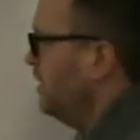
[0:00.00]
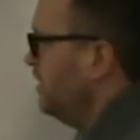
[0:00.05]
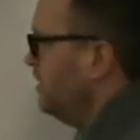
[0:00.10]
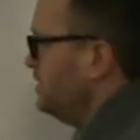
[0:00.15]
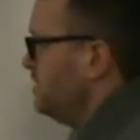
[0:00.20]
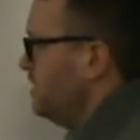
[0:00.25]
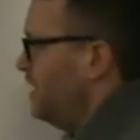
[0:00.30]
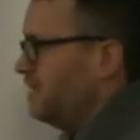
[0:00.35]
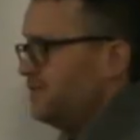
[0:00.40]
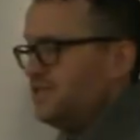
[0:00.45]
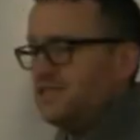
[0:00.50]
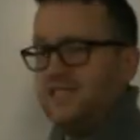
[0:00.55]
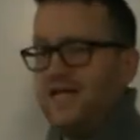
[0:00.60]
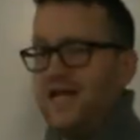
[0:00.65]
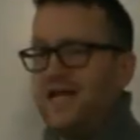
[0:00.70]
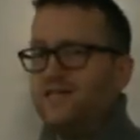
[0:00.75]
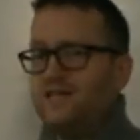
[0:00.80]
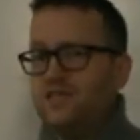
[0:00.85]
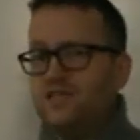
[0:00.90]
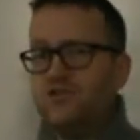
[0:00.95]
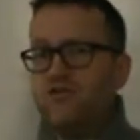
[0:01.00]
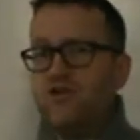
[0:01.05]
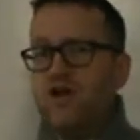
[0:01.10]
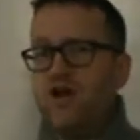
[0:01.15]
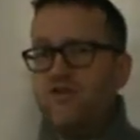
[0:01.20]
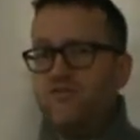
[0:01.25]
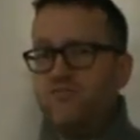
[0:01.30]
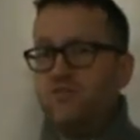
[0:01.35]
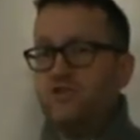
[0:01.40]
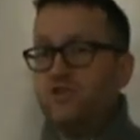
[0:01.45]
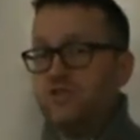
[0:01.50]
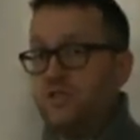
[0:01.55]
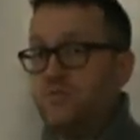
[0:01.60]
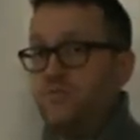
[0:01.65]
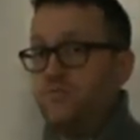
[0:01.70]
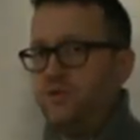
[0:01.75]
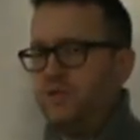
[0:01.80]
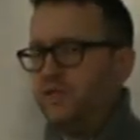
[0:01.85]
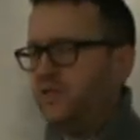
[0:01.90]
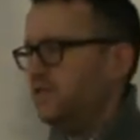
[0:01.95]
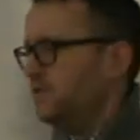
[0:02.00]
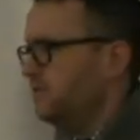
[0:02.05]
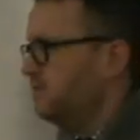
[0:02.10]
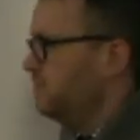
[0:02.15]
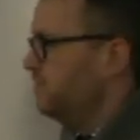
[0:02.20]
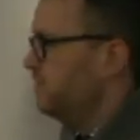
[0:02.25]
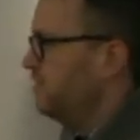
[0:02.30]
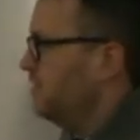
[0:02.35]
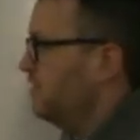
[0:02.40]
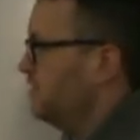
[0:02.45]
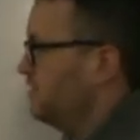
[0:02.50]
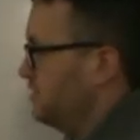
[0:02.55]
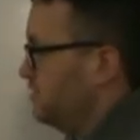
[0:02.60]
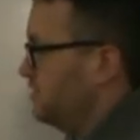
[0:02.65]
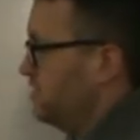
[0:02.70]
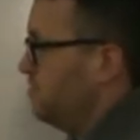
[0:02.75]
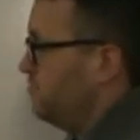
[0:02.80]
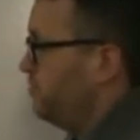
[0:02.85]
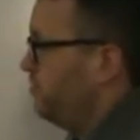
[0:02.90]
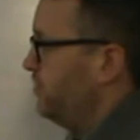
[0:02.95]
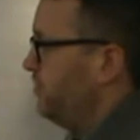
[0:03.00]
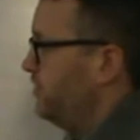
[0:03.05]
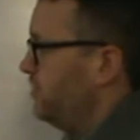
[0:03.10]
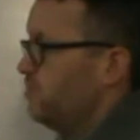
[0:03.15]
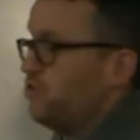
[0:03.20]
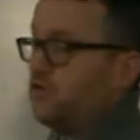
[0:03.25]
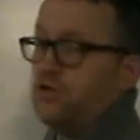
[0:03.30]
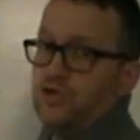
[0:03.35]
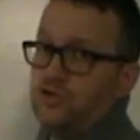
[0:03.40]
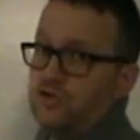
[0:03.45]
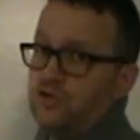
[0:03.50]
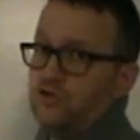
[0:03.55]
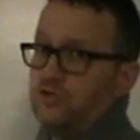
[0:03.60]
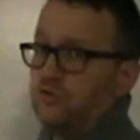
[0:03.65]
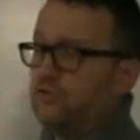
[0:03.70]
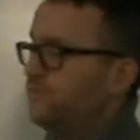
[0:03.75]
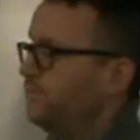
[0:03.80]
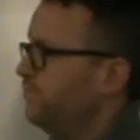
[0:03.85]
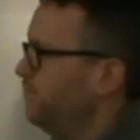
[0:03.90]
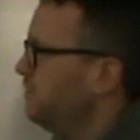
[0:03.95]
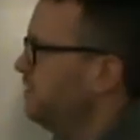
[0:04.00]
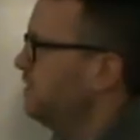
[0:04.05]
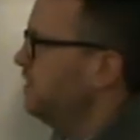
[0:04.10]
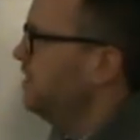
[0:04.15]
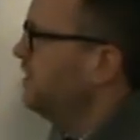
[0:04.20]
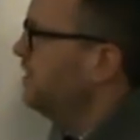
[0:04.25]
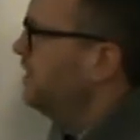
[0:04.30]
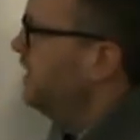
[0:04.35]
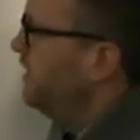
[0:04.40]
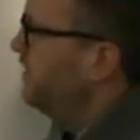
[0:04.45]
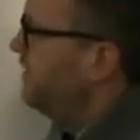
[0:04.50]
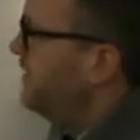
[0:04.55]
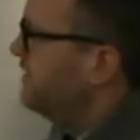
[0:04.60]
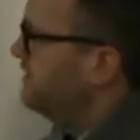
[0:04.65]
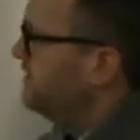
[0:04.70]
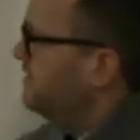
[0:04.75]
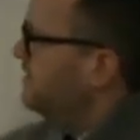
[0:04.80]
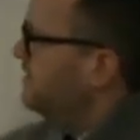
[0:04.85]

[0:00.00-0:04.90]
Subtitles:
To understand this graph more simply, there's a simple thing you can do, and that's to